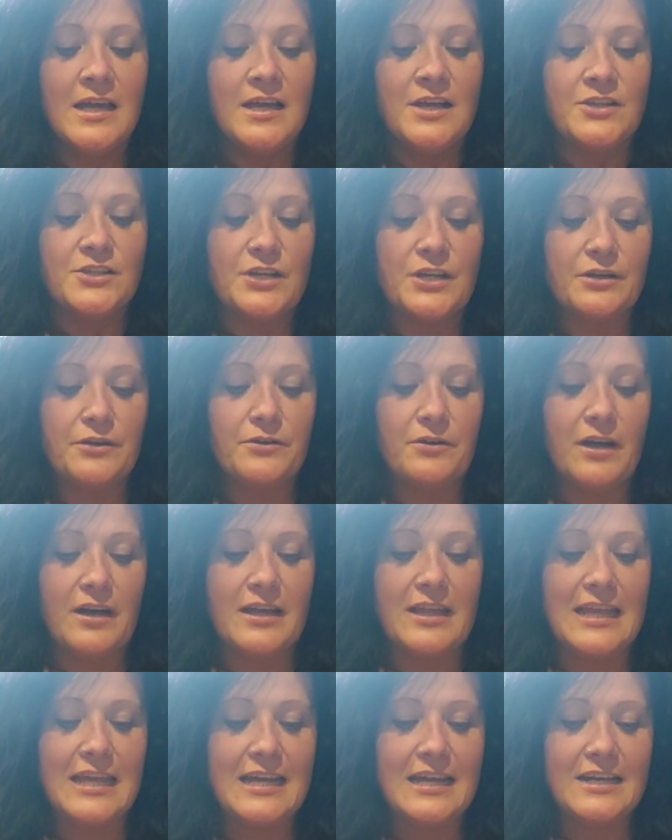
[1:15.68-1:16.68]
So I
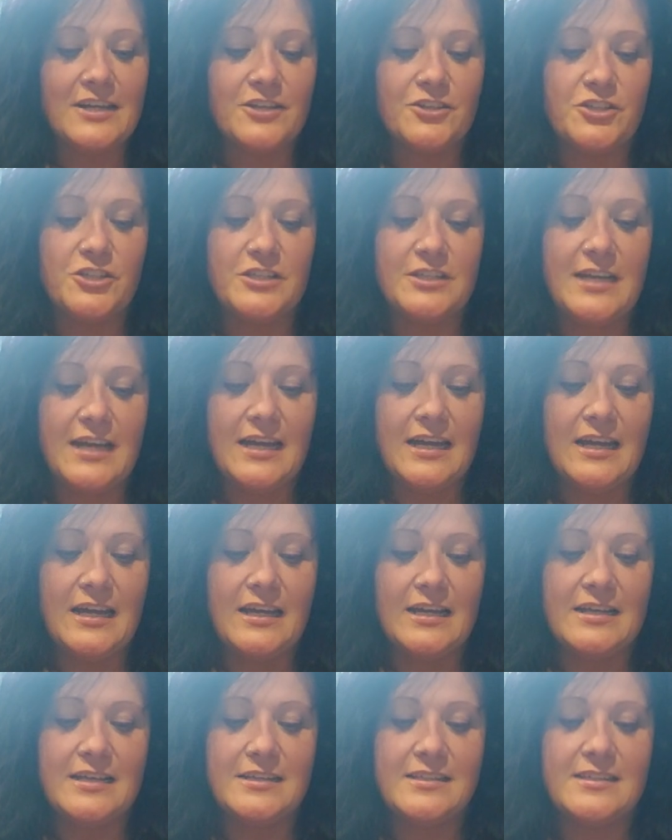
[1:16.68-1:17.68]
think
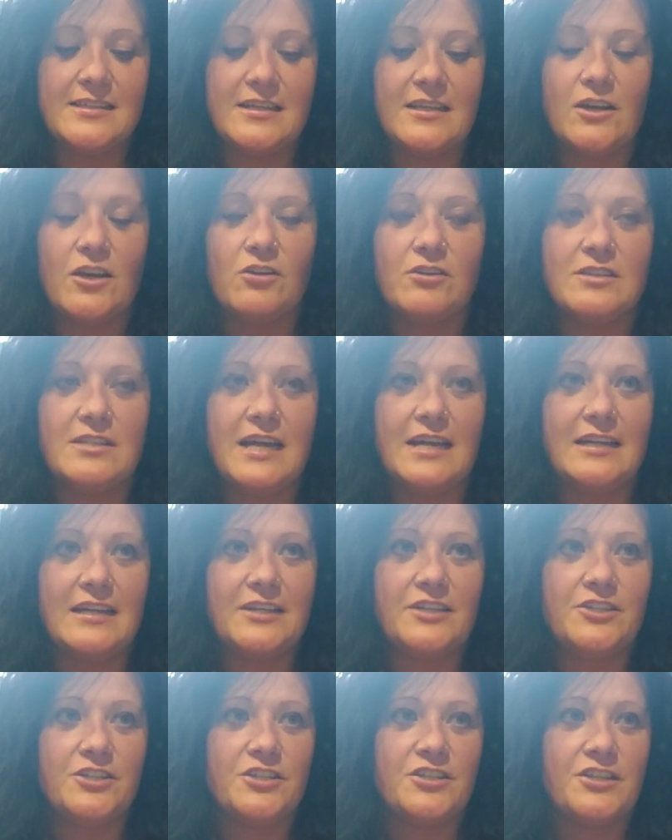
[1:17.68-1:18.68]
today's content
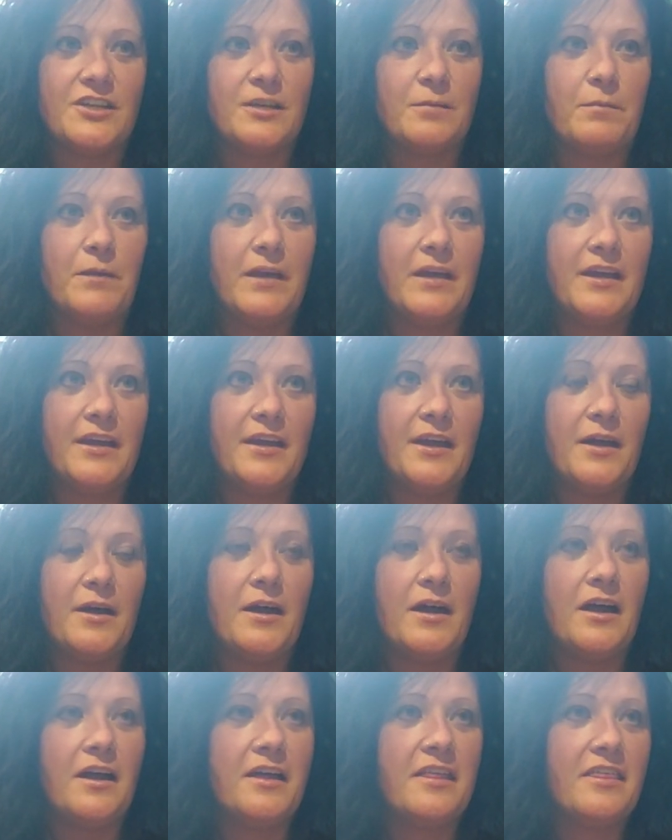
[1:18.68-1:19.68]
is just going to be,
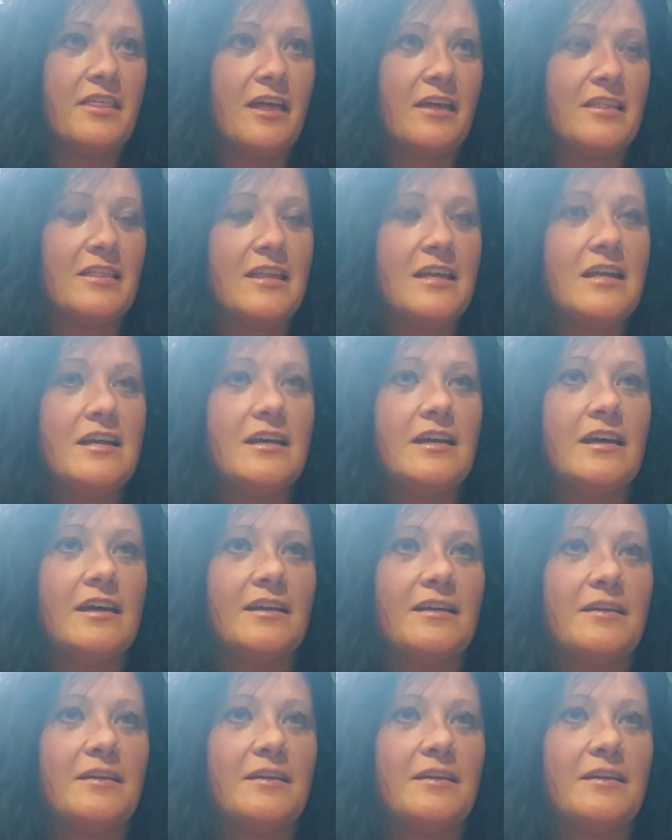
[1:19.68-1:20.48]
I think